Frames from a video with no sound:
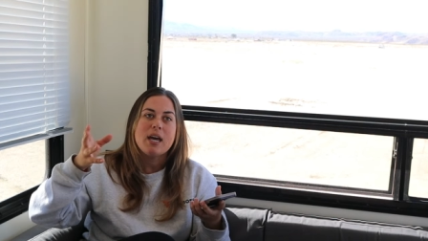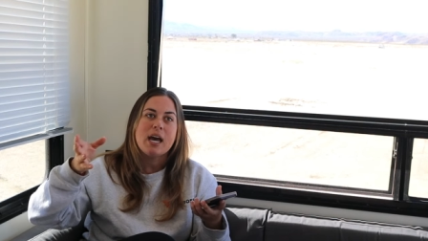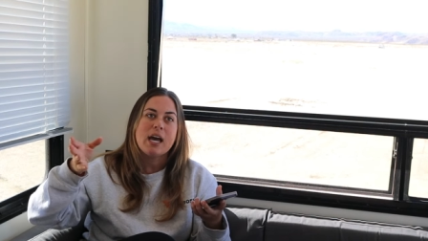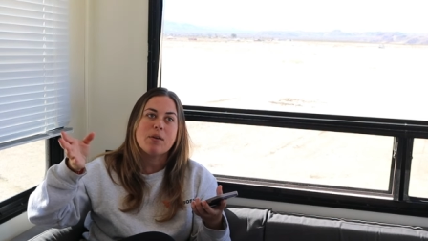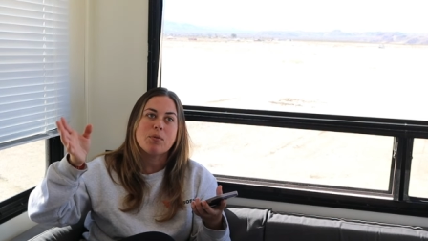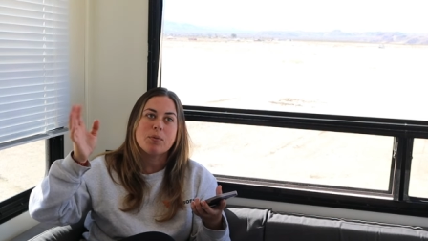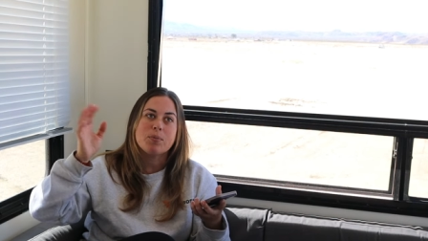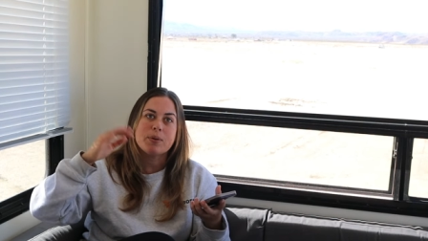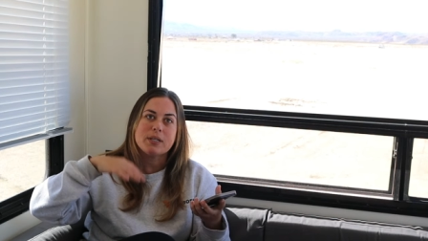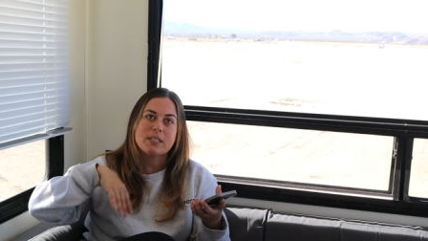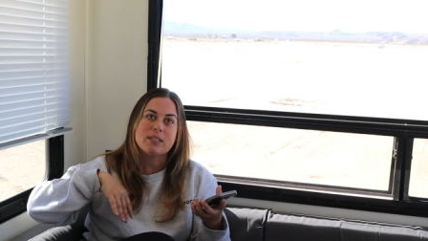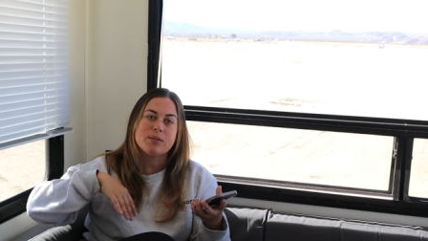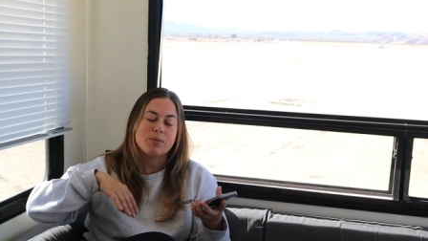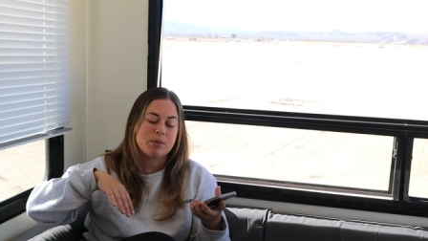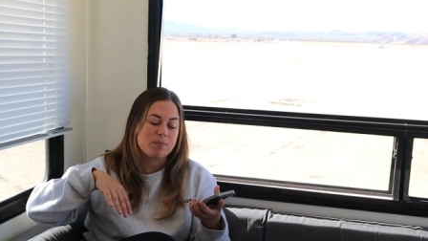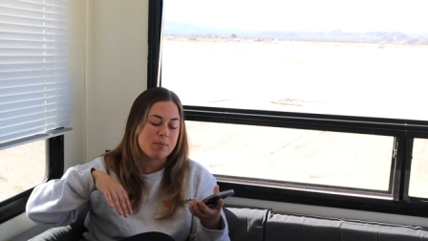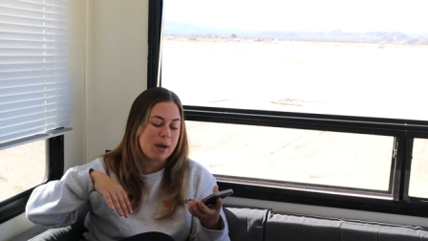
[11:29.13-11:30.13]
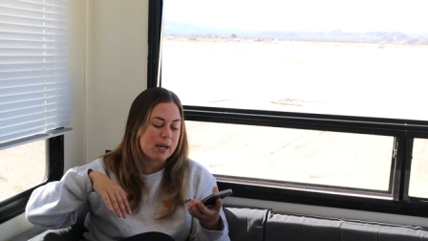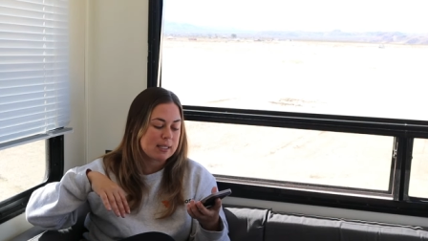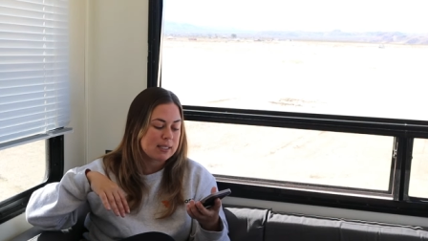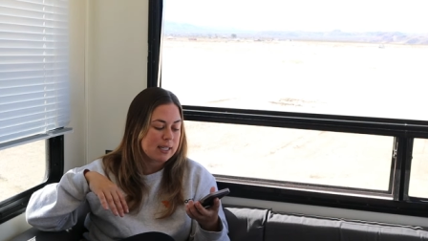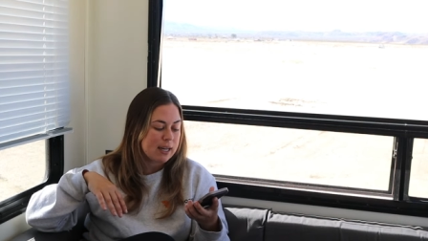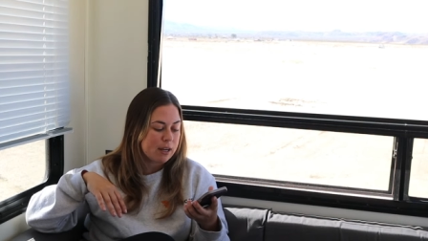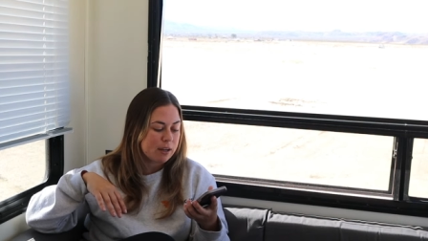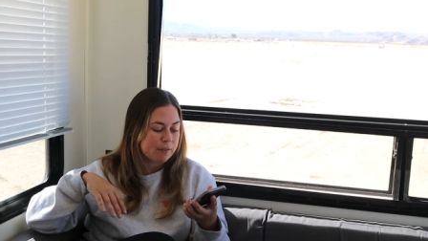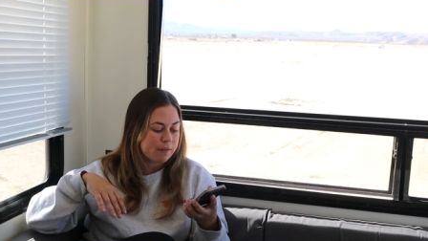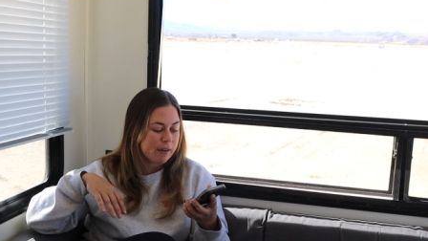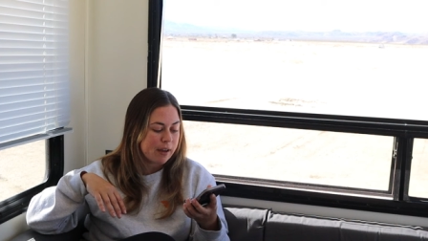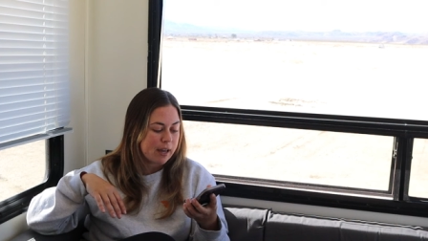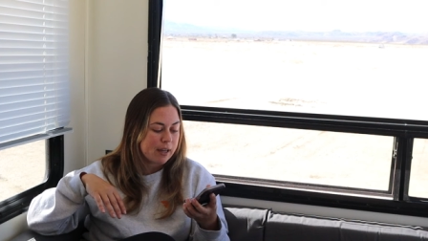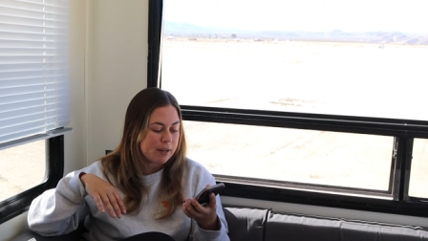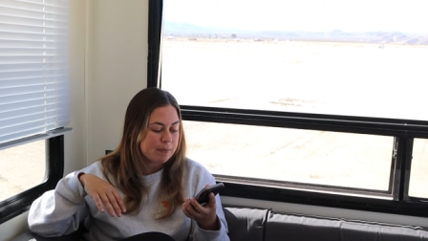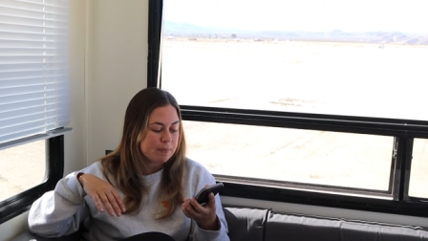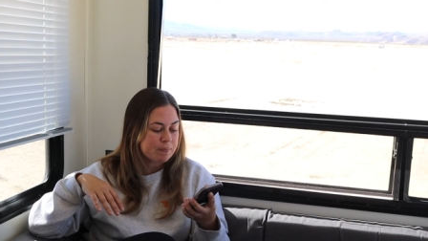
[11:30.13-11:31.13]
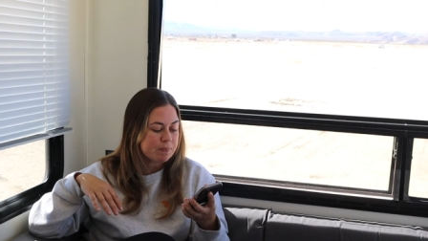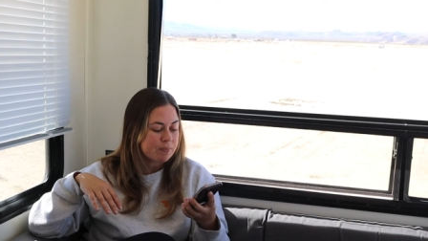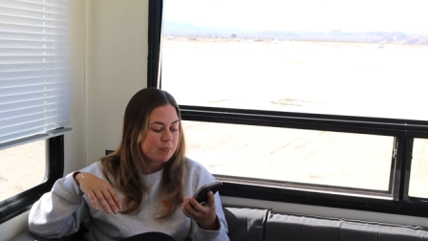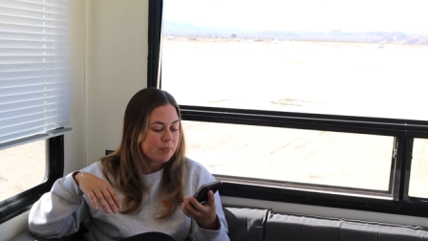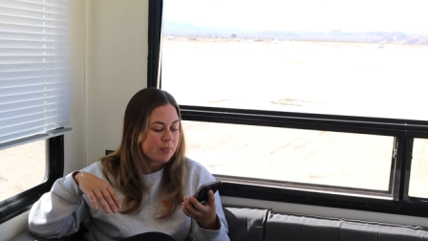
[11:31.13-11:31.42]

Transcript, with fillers: and replace it with a MaxxAir fan.